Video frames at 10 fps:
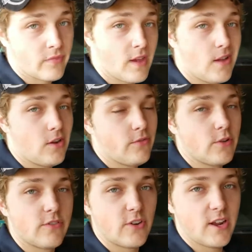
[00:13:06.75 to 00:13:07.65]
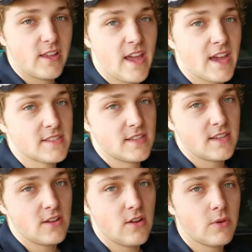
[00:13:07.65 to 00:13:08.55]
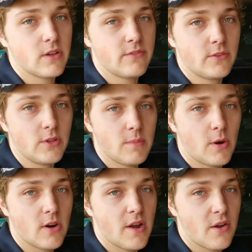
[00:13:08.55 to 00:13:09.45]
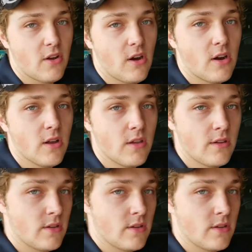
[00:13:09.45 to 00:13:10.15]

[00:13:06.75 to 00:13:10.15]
I don't know, if you're in a front end accident and you don't want to fully part out your car,